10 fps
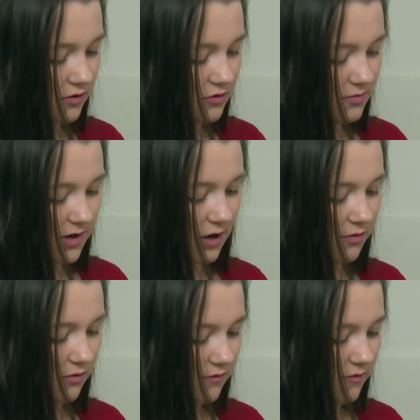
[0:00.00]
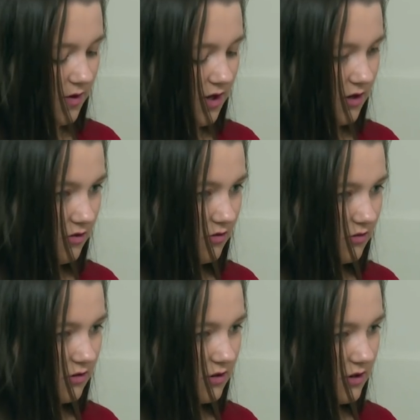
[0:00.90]
you to be happy with the way I
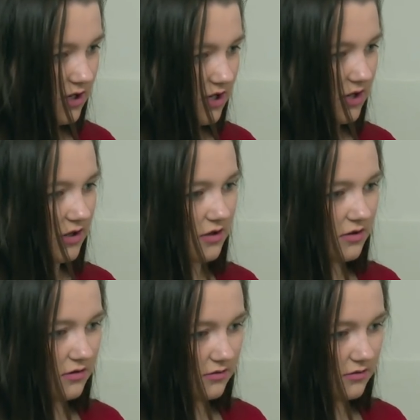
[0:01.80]
look, like.